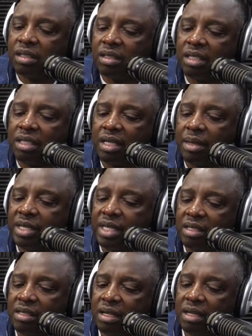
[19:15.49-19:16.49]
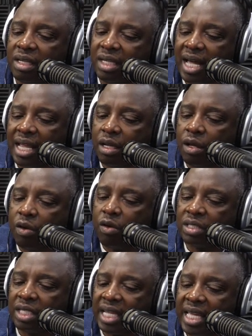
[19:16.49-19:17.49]
look how
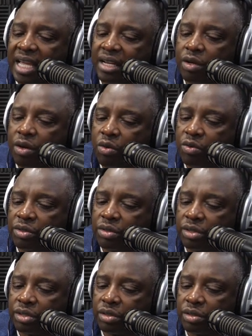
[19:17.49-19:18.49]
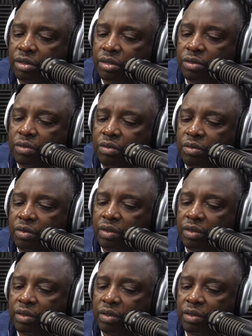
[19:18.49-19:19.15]
long the landowners who